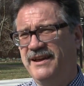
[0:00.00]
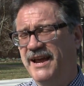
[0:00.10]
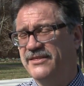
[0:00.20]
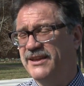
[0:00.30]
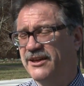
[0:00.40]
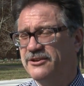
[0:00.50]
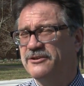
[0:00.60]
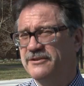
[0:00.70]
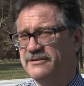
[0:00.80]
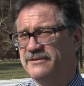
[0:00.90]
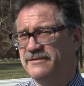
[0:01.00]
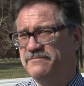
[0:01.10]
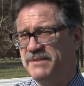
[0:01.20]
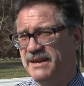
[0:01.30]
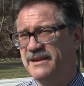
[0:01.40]
and the other
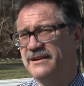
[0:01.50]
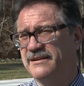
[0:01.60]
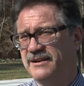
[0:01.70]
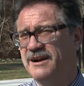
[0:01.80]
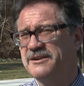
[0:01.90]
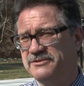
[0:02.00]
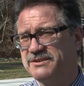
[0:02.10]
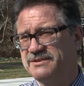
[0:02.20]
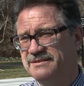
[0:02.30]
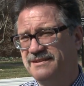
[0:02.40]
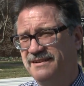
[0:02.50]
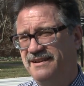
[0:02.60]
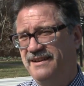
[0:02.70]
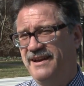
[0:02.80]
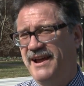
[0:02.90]
being Congress.
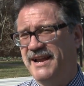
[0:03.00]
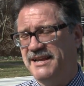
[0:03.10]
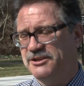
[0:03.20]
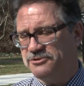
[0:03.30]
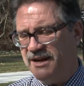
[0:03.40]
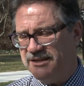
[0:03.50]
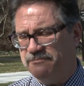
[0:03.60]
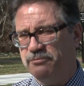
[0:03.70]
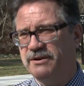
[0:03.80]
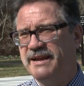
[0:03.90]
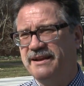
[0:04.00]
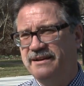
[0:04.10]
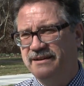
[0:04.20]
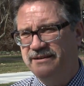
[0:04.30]
And he tried to bring